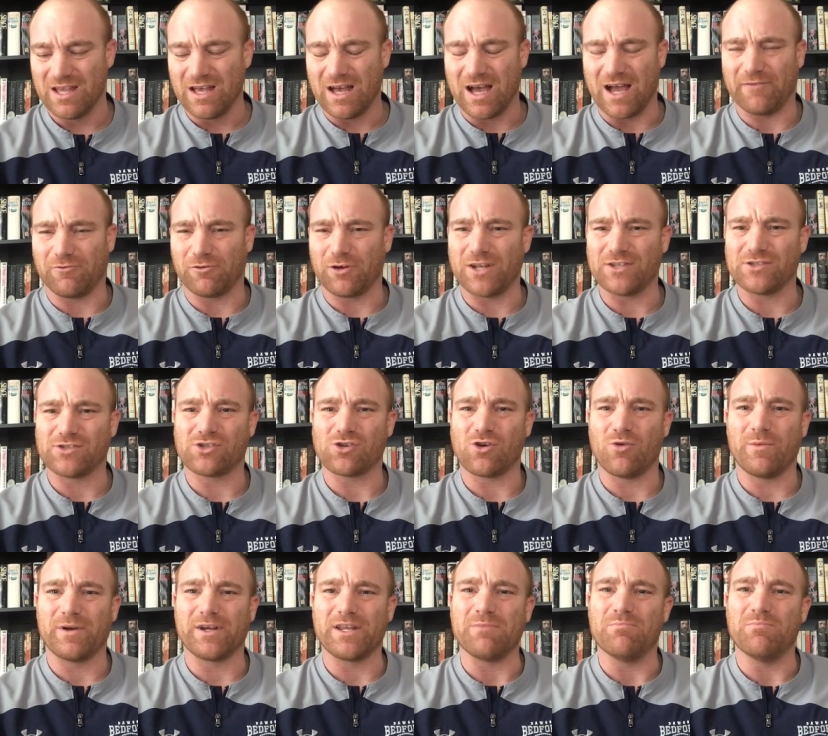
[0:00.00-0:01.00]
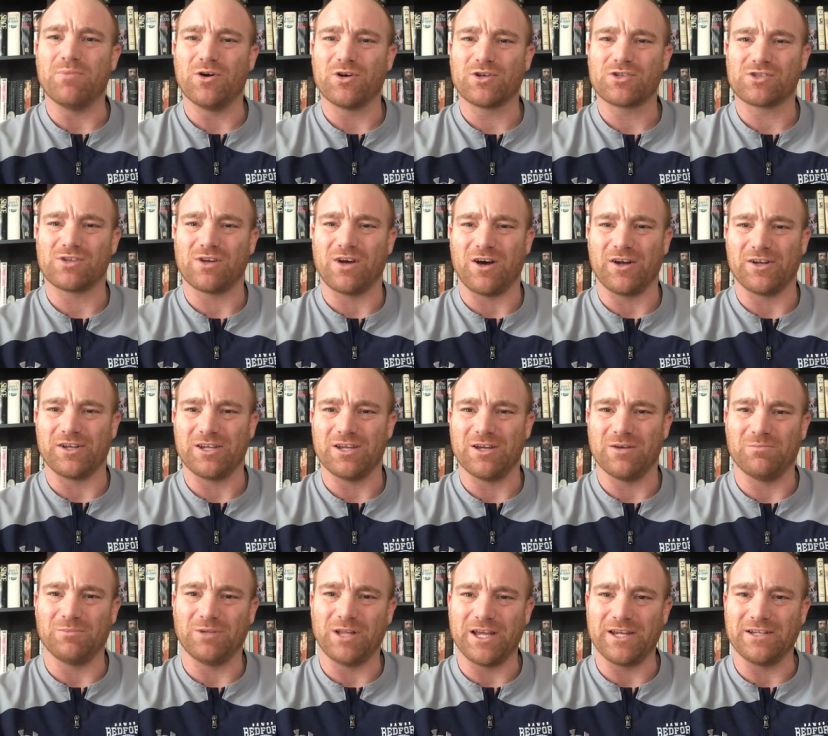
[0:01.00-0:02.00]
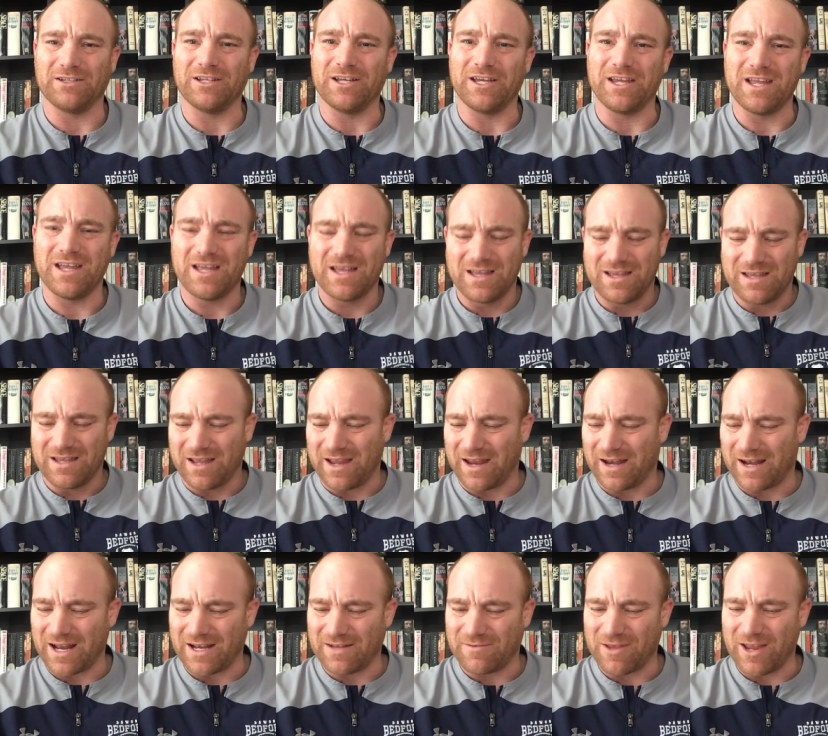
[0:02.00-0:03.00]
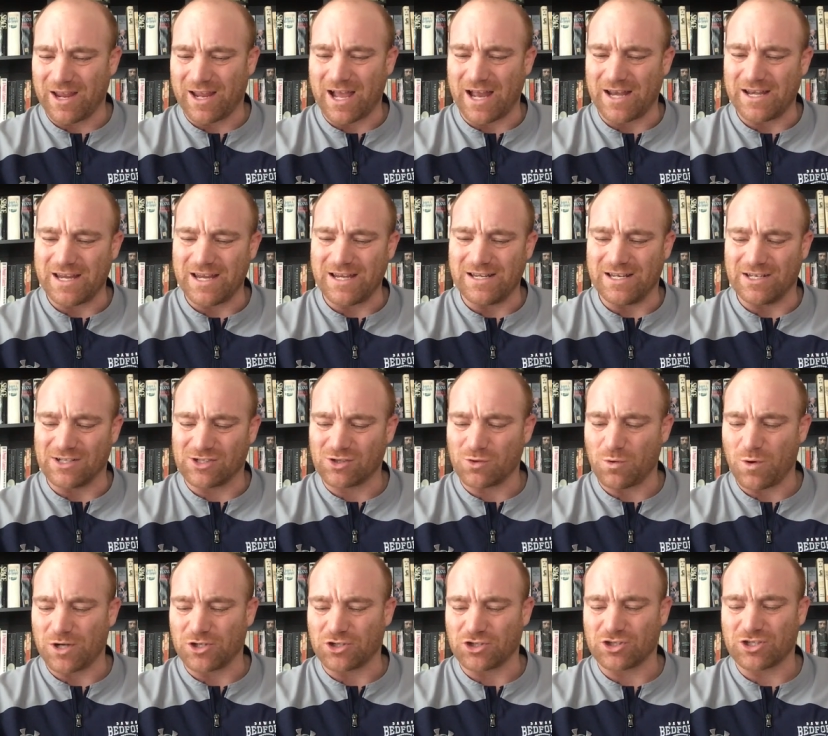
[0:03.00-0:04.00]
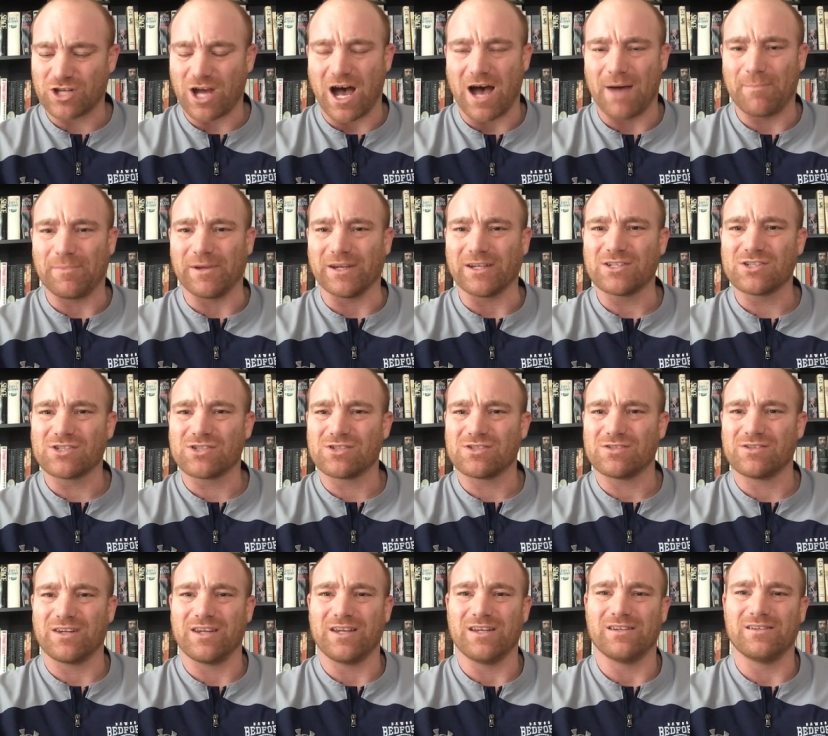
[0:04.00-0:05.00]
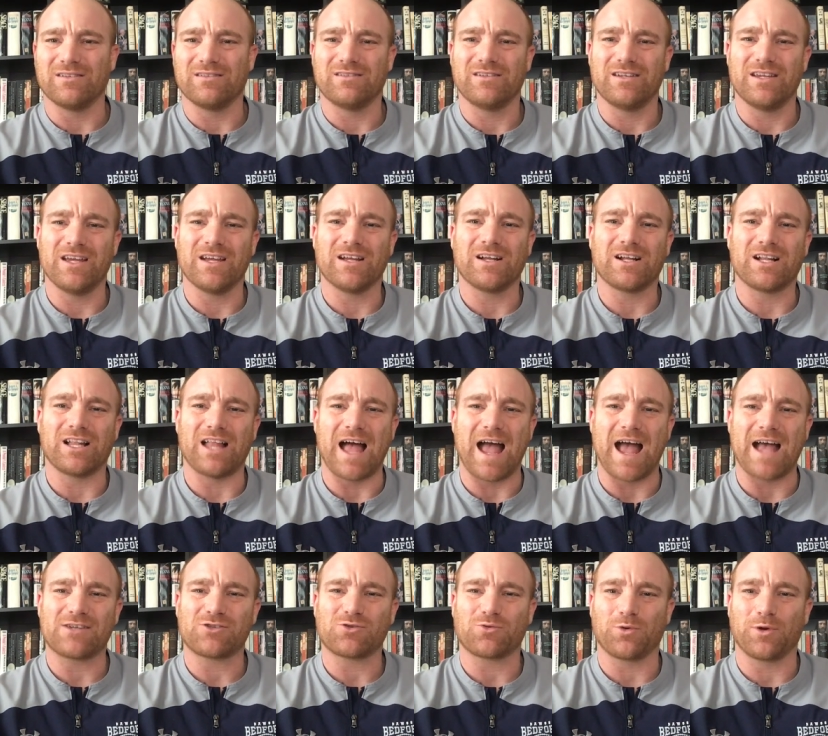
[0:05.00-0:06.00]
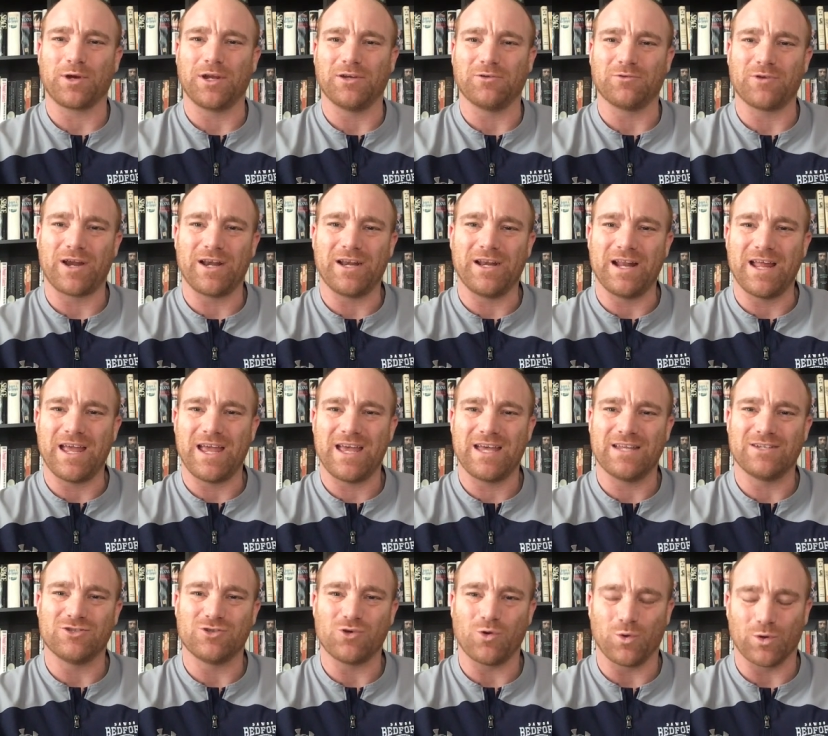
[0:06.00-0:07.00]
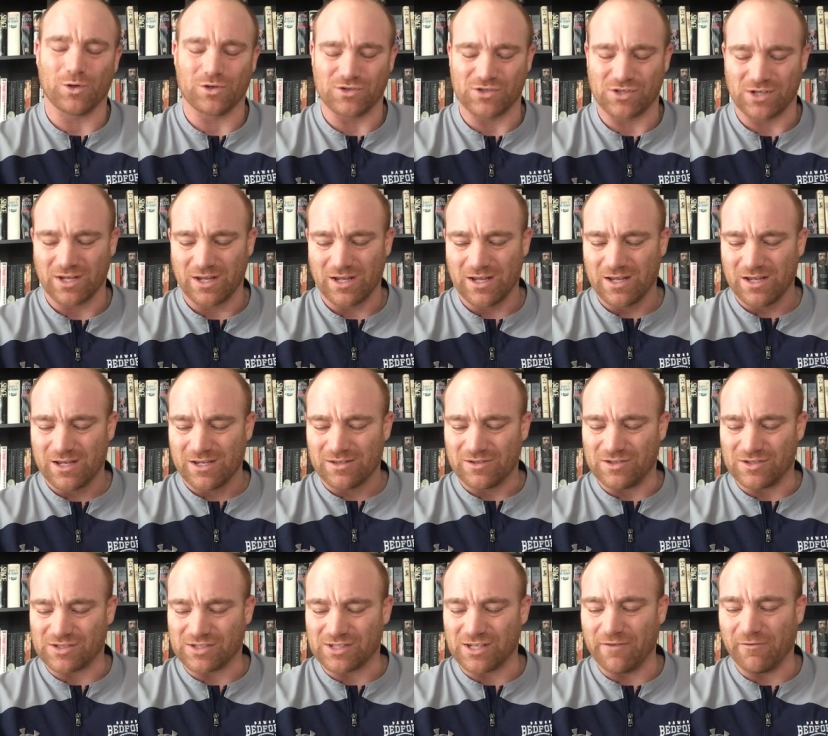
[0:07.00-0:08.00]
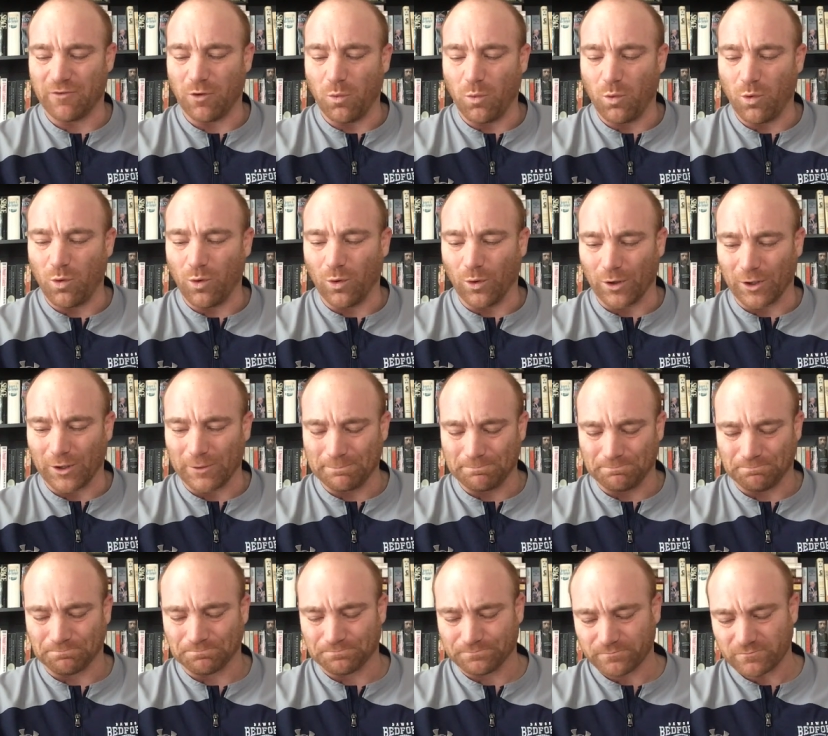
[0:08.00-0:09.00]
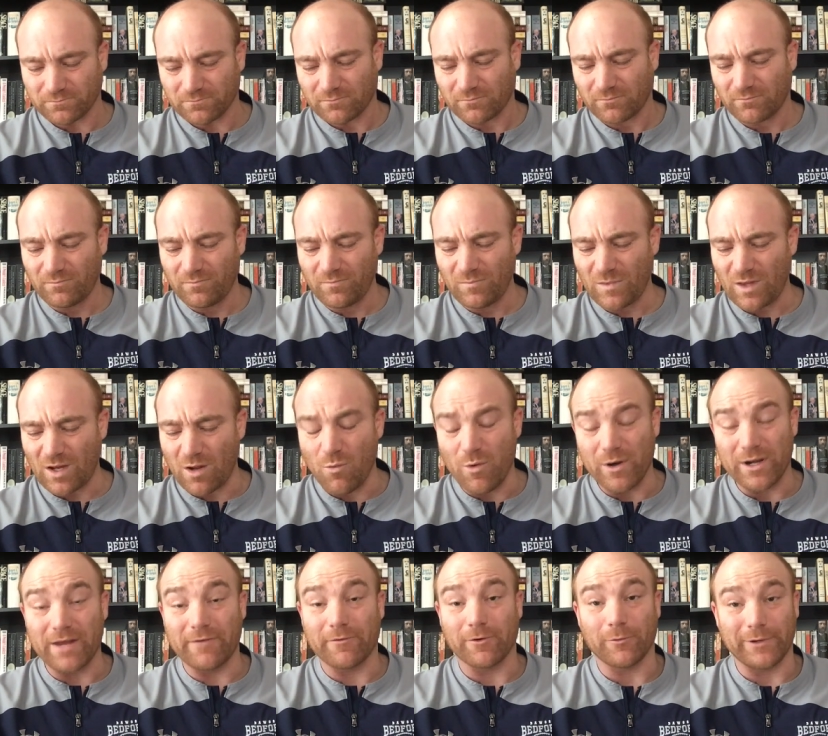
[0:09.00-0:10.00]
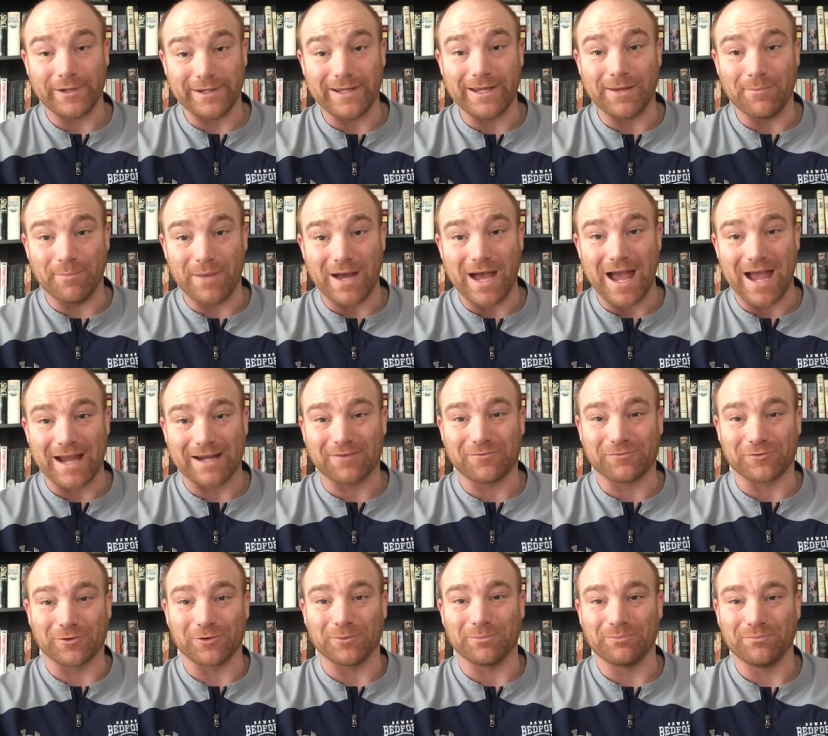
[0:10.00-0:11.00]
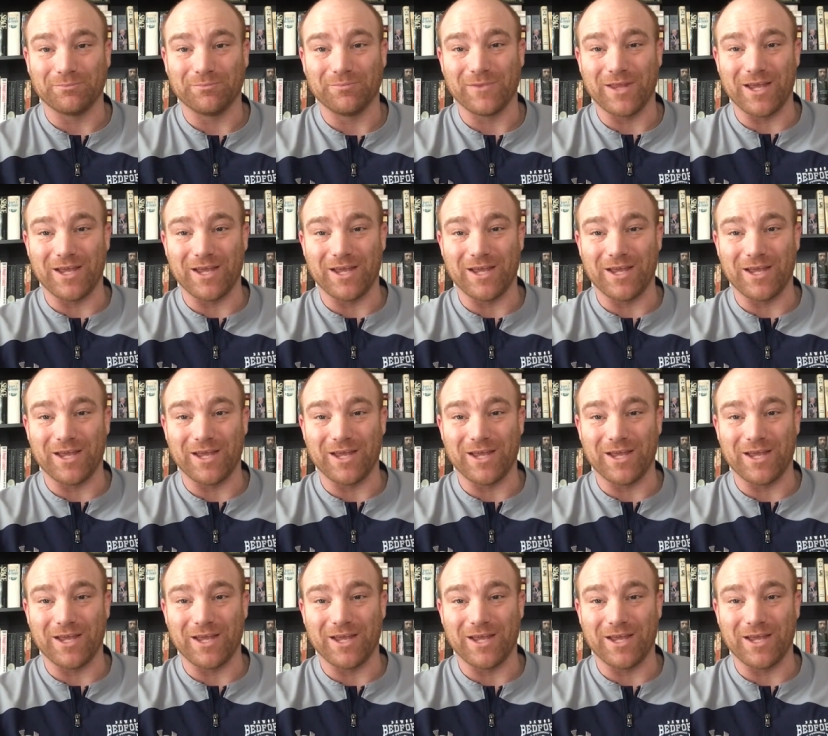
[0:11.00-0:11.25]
I've read so many books on him lately, and I think I need to switch topics. And in class, we're getting ready to head towards the Civil War. Whenever we get back from